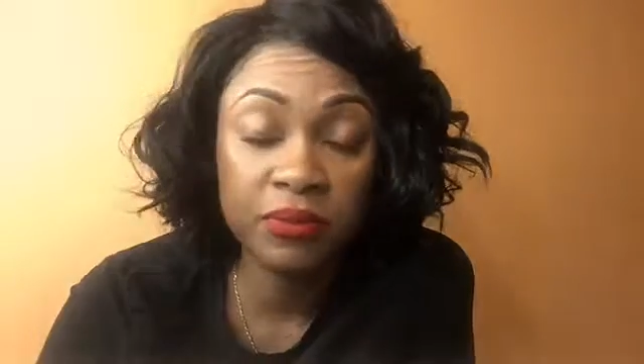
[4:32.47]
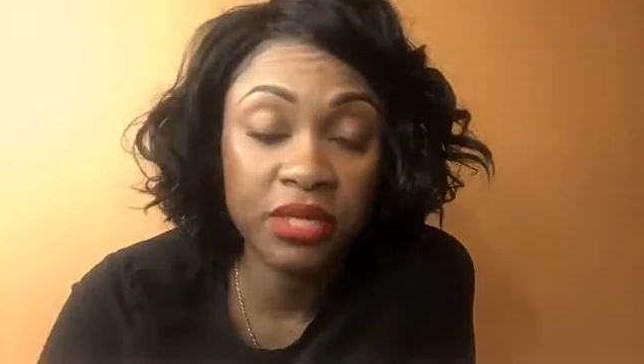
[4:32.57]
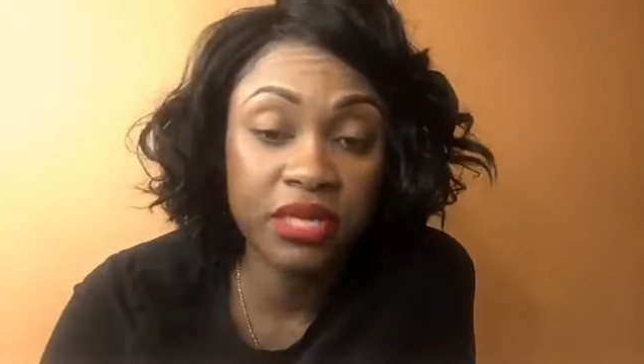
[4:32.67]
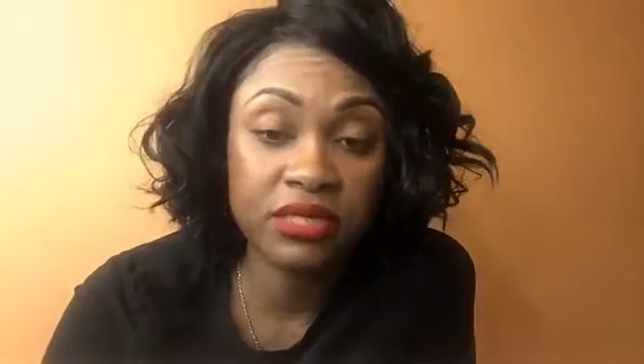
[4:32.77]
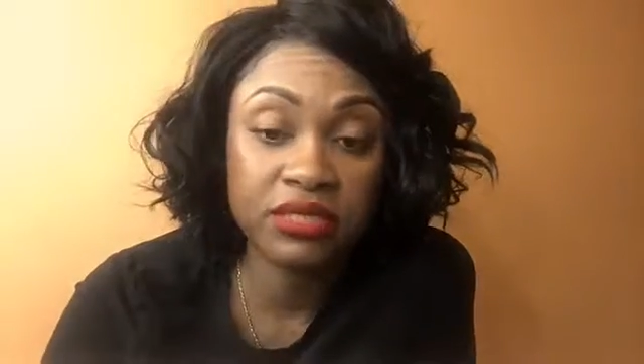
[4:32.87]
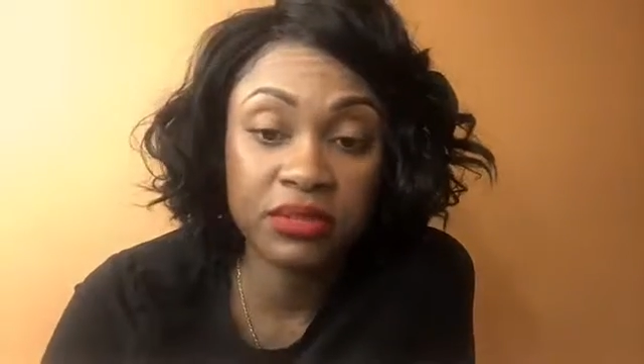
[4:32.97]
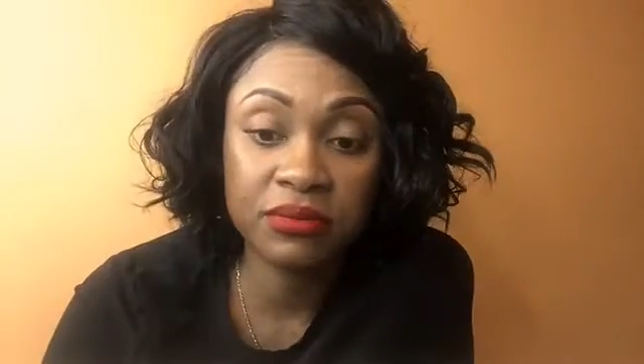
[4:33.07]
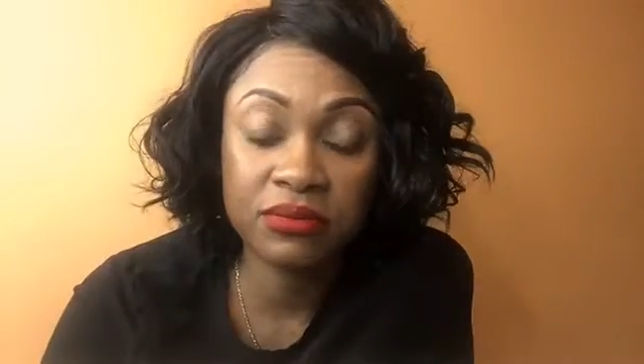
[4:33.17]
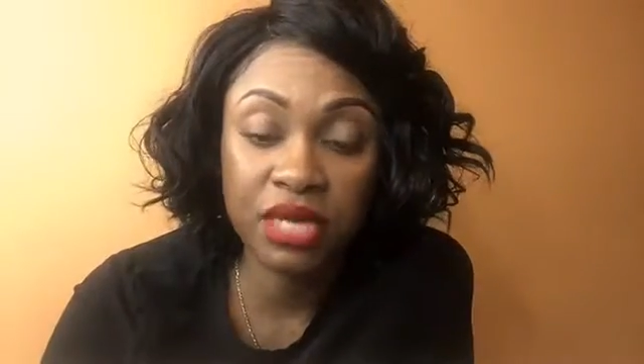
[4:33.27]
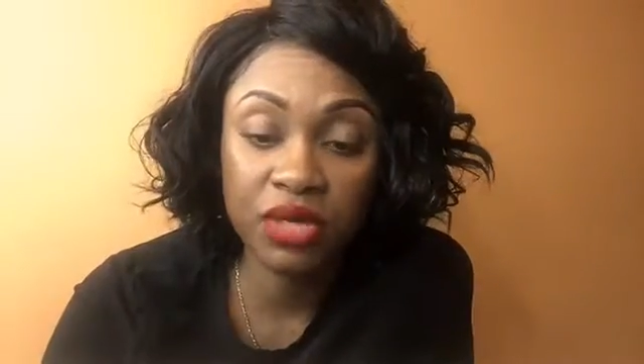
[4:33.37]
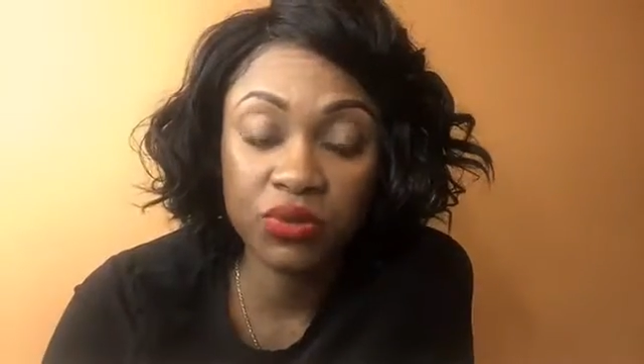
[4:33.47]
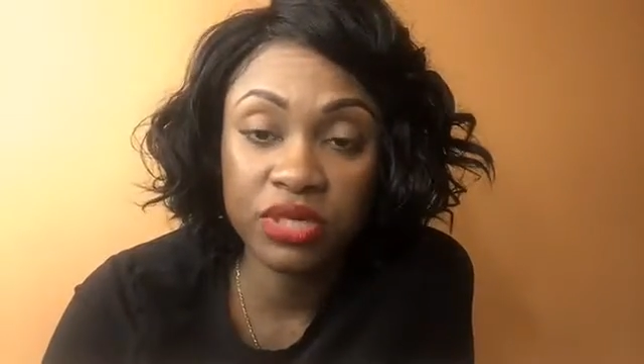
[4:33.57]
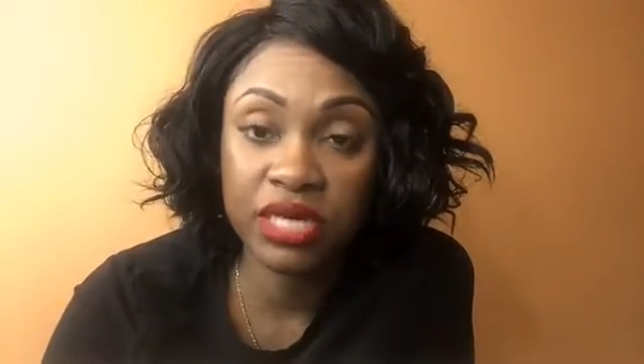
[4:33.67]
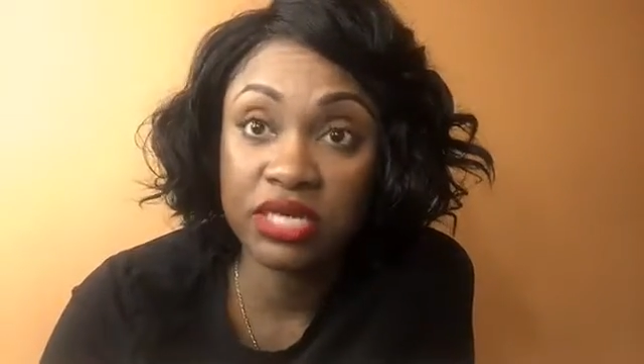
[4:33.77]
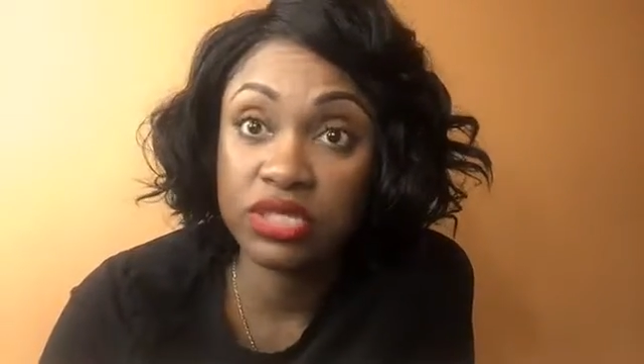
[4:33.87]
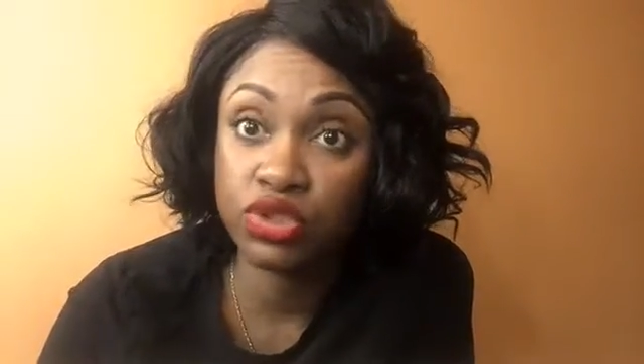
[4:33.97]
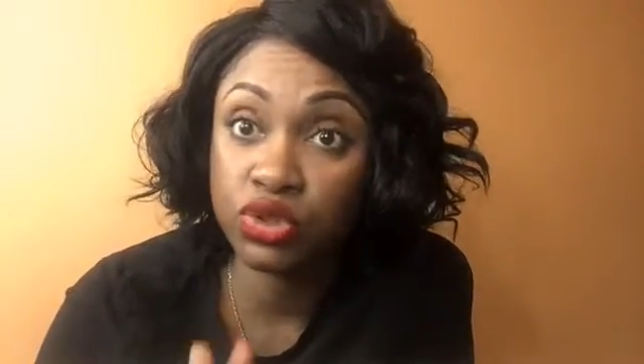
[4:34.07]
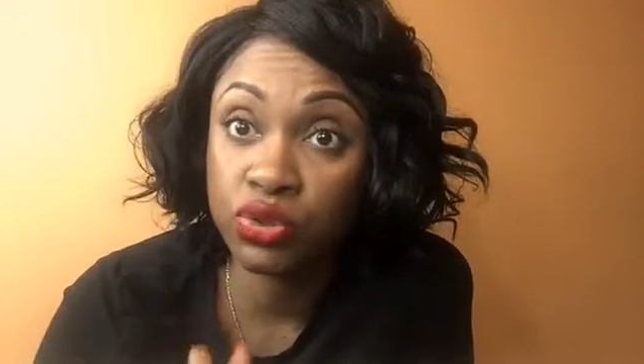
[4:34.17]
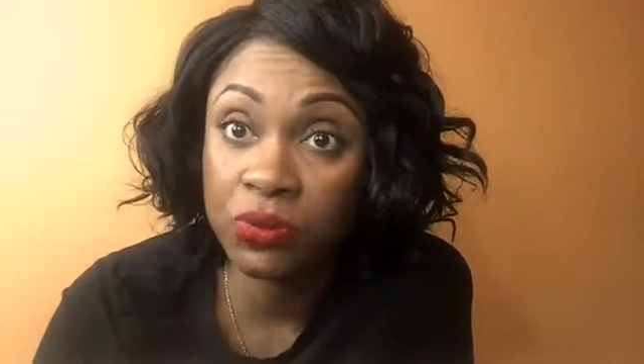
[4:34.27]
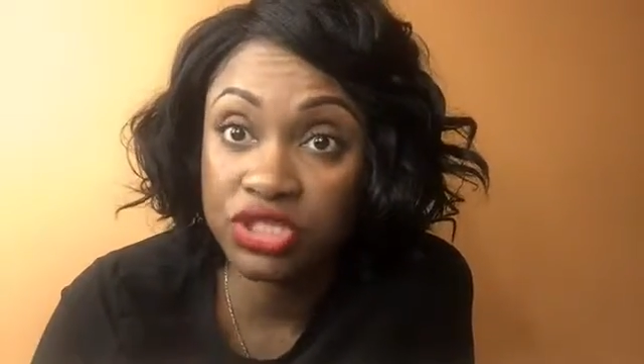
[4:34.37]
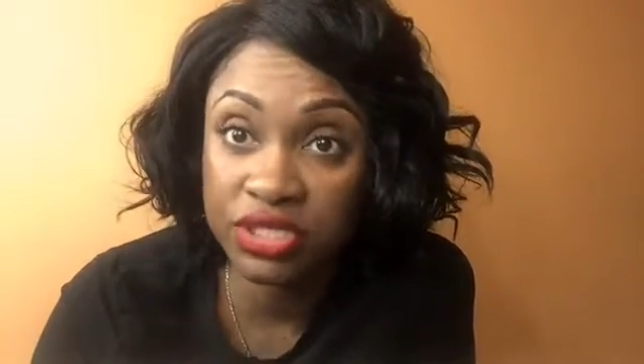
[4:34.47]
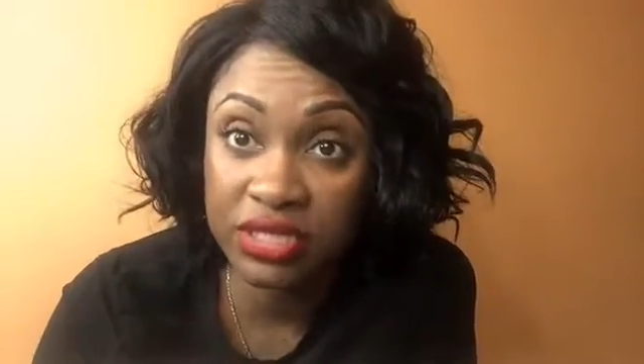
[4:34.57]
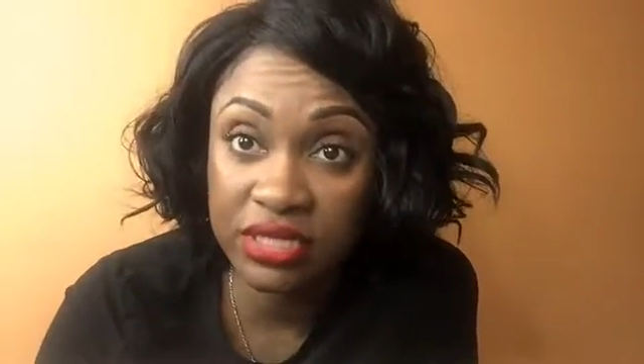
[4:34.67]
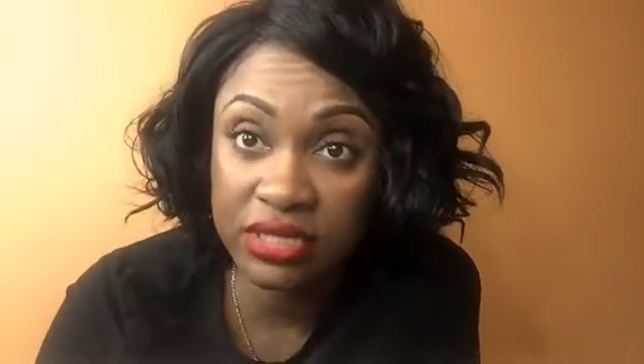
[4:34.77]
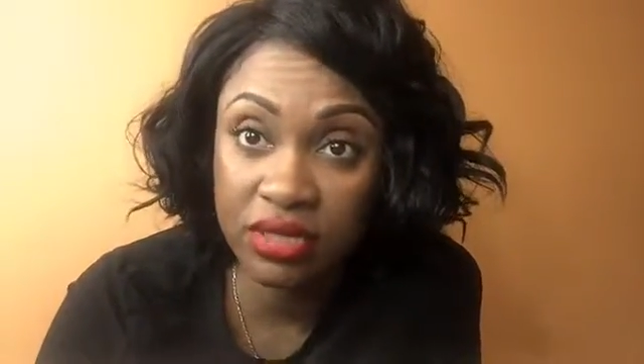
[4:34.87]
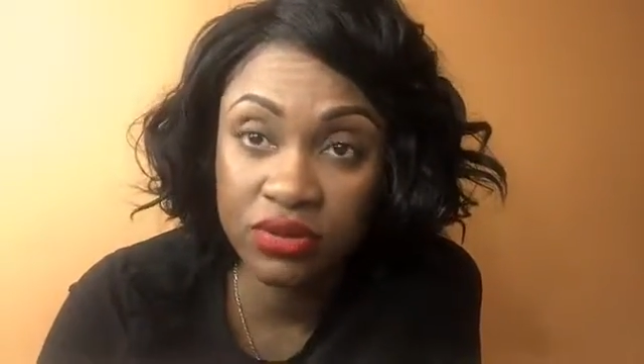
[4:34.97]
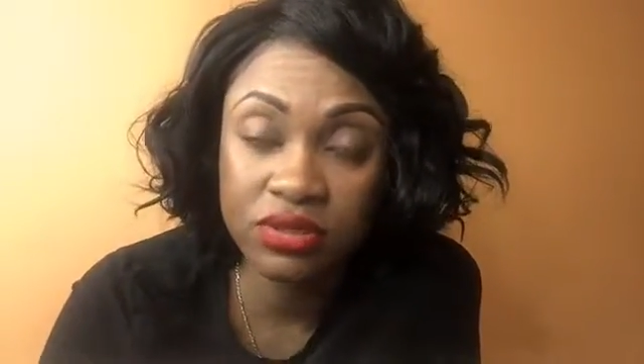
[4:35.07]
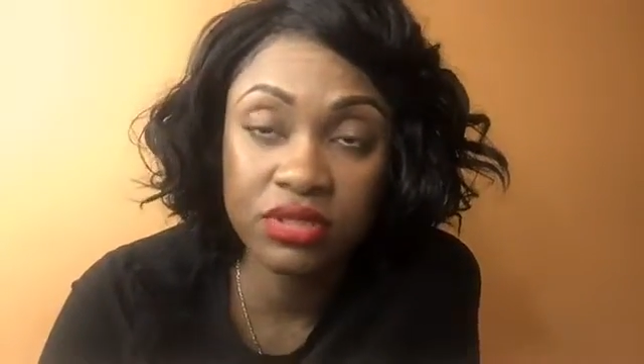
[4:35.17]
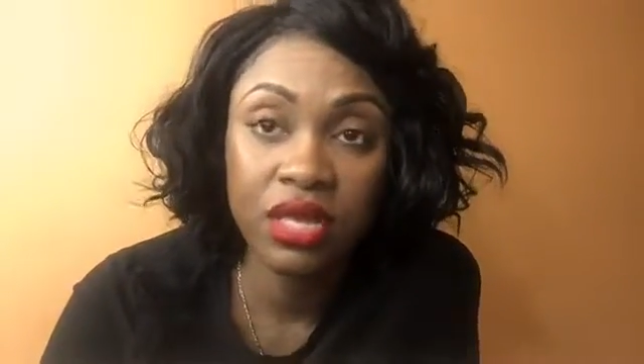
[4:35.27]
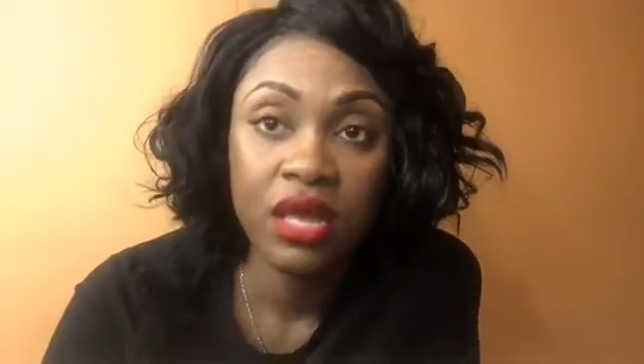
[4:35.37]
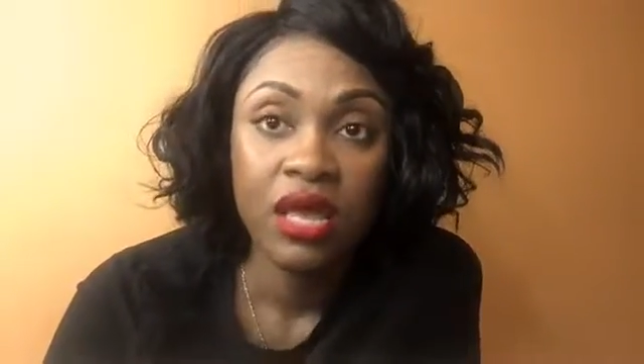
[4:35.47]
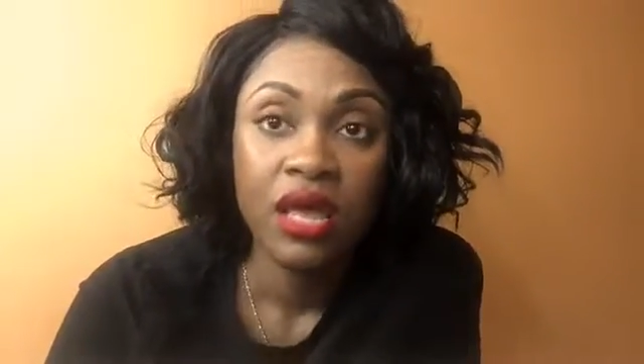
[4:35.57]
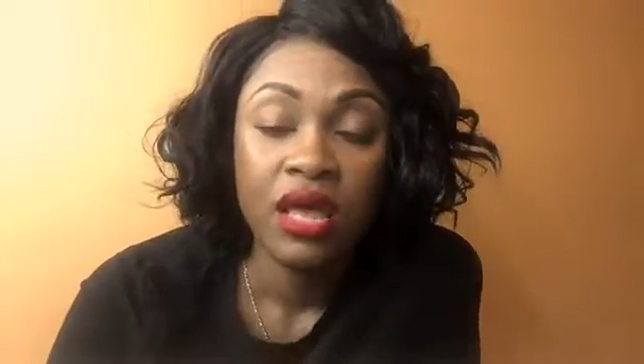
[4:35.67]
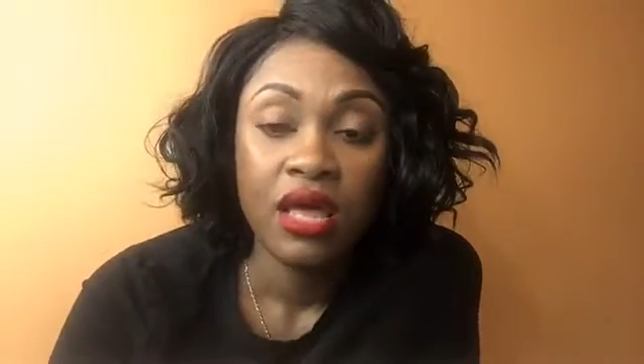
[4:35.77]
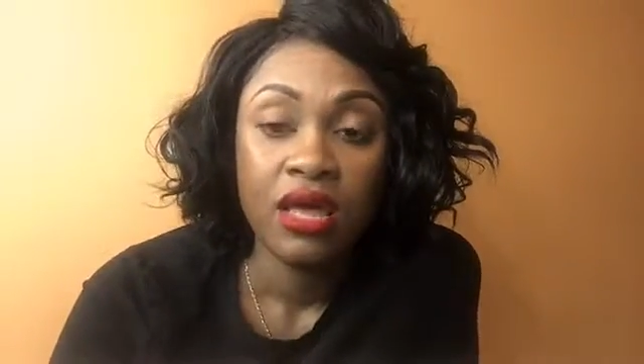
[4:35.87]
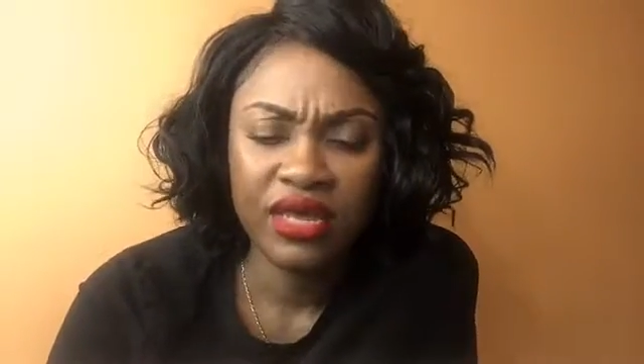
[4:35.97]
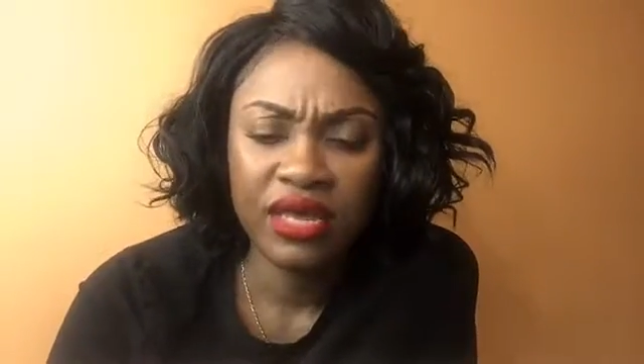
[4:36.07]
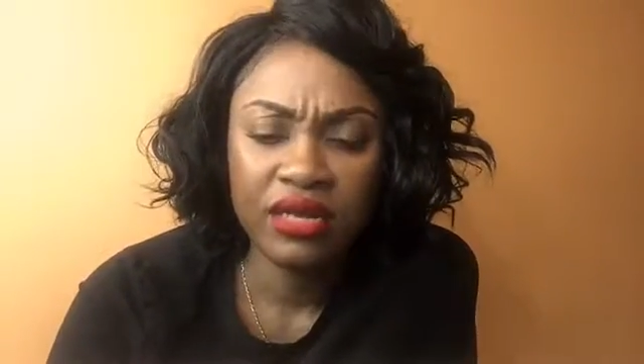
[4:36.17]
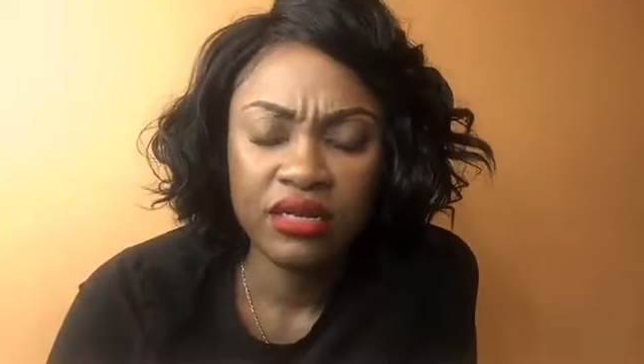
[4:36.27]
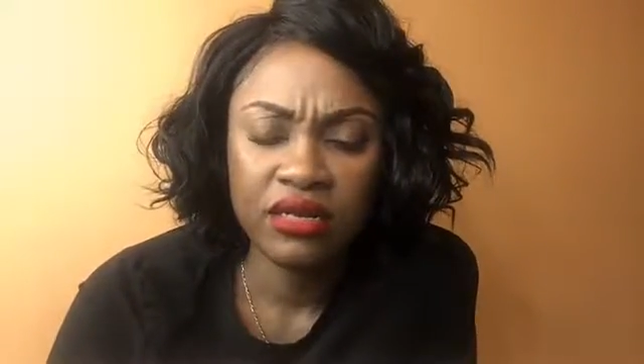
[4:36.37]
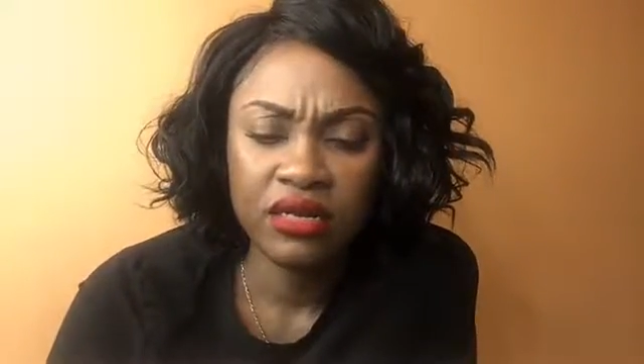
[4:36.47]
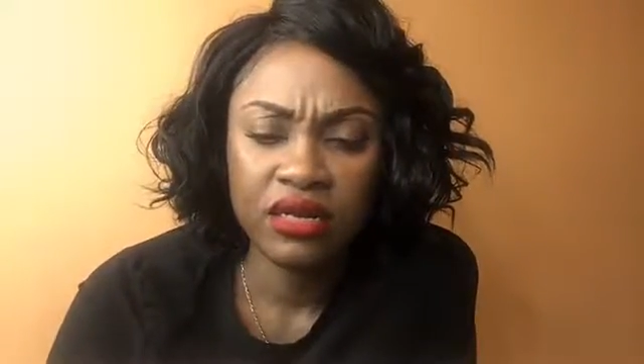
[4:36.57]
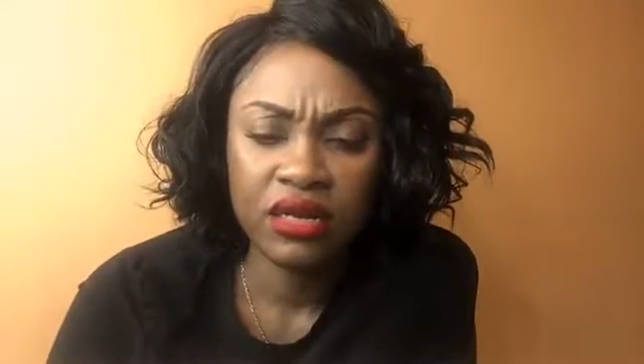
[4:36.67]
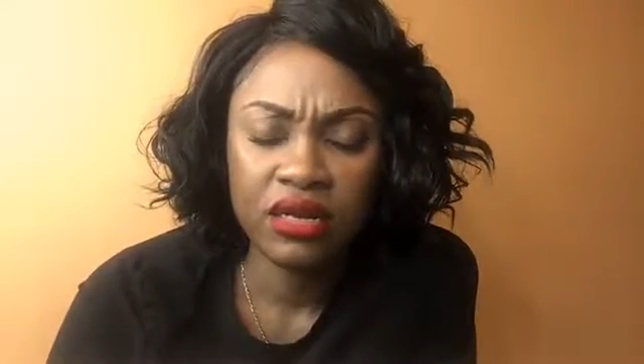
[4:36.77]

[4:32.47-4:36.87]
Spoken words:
because I don't want to get into too much details. And